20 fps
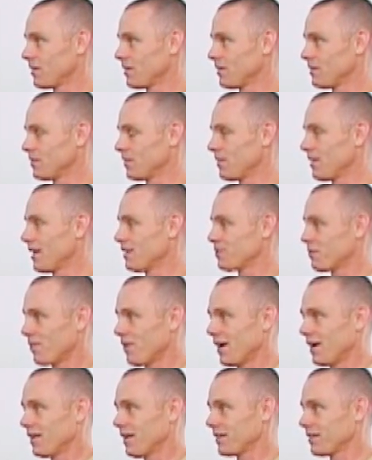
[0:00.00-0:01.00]
So that's
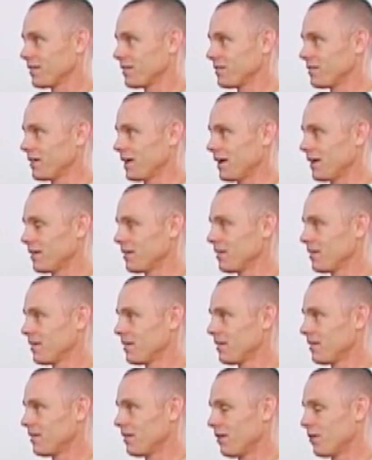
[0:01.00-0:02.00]
why I like to say
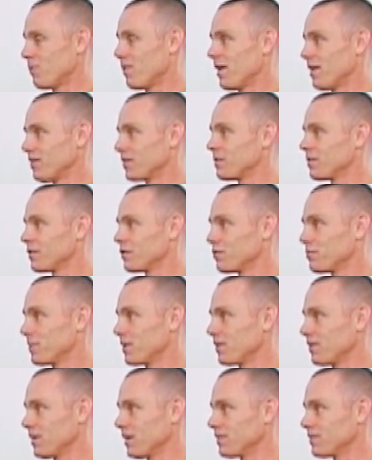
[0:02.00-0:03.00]
awareness
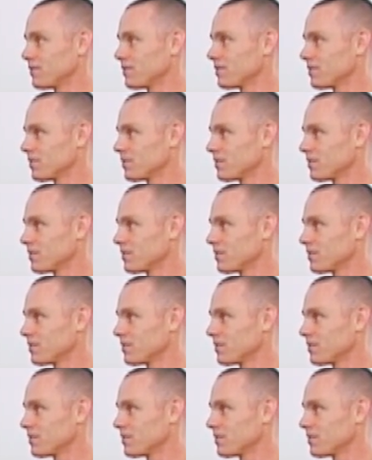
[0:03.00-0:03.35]
experienced.